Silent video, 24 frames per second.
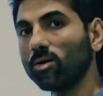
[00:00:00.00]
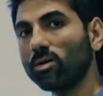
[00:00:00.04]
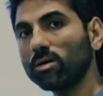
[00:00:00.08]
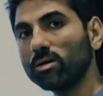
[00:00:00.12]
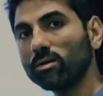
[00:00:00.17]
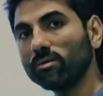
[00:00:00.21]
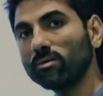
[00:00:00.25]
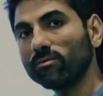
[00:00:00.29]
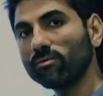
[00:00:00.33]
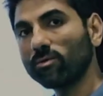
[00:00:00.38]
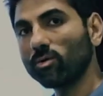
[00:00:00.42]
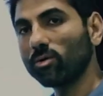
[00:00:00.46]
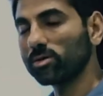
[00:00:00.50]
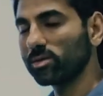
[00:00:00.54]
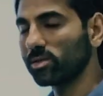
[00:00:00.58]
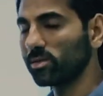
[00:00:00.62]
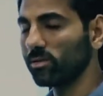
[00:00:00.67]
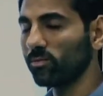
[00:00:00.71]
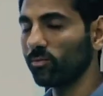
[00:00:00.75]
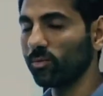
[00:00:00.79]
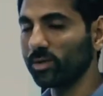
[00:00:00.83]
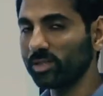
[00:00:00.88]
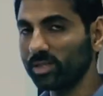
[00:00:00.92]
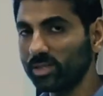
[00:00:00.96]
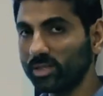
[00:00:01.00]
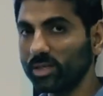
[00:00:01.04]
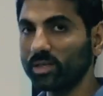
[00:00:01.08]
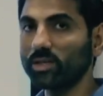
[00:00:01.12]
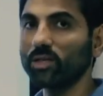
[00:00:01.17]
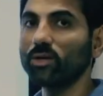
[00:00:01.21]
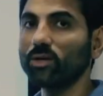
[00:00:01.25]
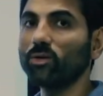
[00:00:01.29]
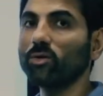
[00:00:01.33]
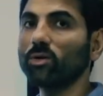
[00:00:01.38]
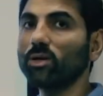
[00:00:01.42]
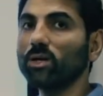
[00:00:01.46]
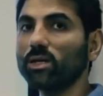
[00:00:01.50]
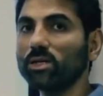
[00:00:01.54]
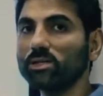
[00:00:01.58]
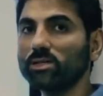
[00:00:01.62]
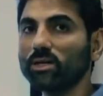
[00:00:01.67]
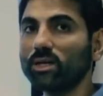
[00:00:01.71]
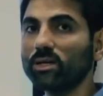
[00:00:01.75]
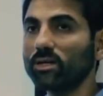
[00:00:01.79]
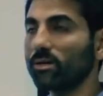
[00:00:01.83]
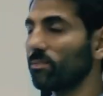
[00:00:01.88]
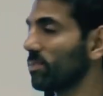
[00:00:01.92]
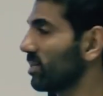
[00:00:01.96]
on, of course, which city you're in,
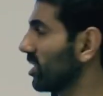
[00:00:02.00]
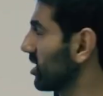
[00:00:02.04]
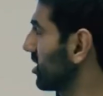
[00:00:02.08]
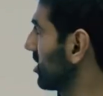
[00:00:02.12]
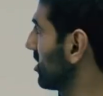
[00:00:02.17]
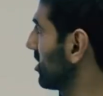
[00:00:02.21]
etc. But this